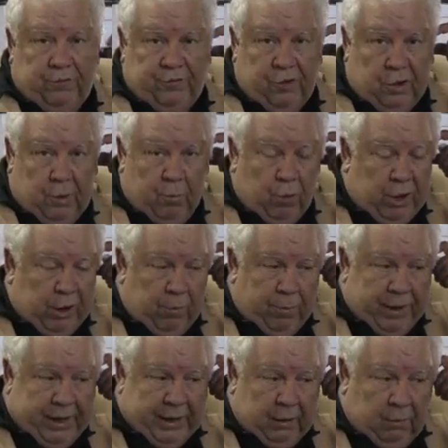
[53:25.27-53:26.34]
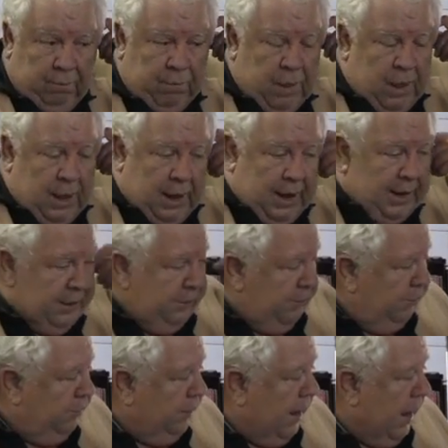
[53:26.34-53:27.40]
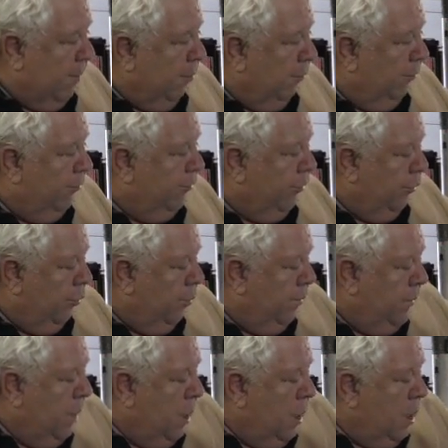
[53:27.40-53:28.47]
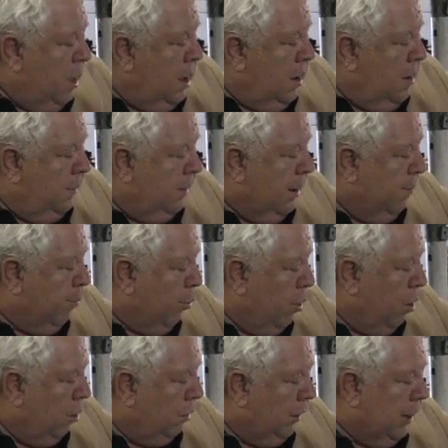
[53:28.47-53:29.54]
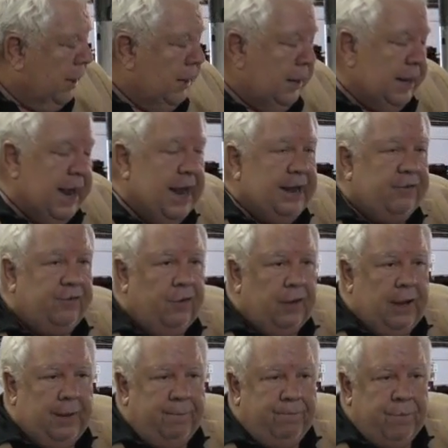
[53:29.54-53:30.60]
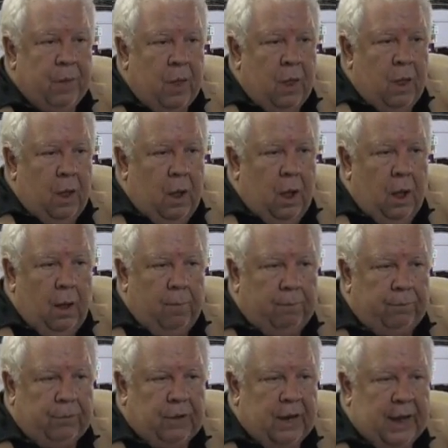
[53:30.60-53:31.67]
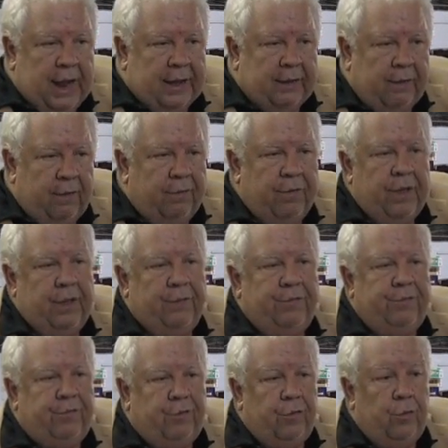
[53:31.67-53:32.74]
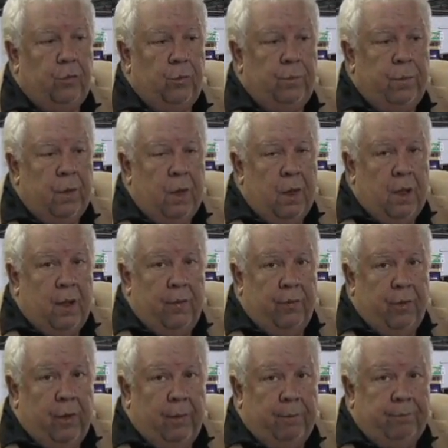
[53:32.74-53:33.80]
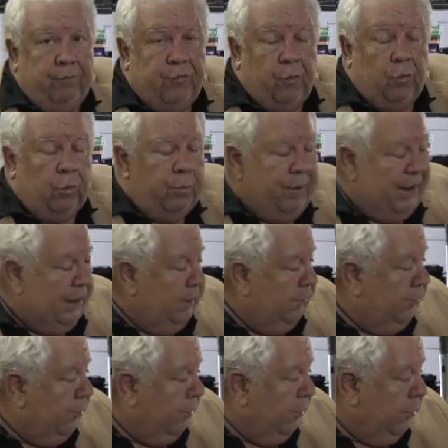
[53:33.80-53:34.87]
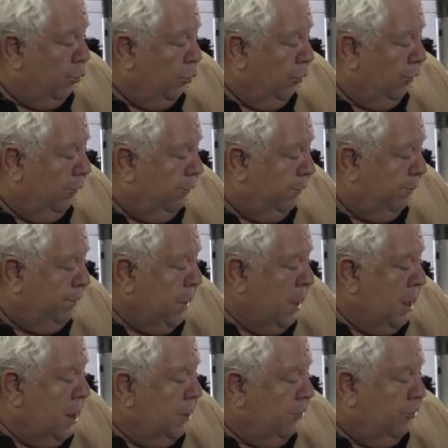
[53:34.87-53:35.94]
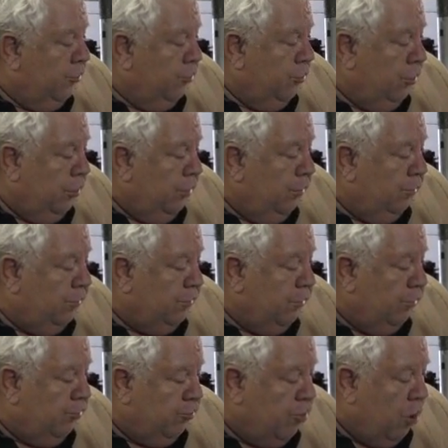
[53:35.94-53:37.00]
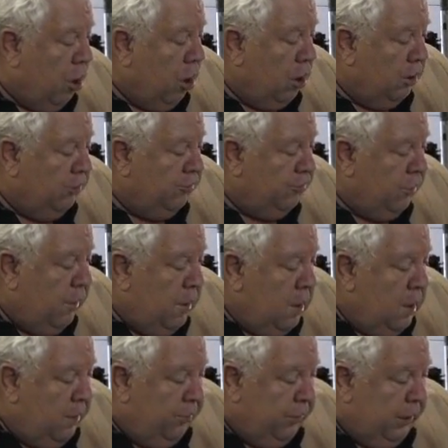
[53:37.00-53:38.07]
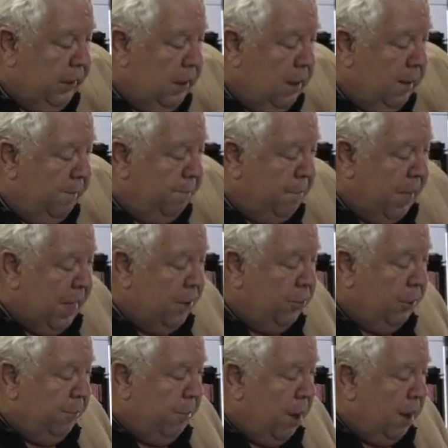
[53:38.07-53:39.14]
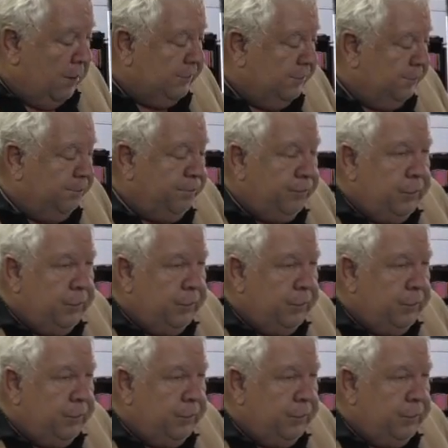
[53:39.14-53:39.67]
a circuit breaker panel and use cables to temporarily and occasionally um, connect this to the solar panels on the roof to use to charge the um, battery box.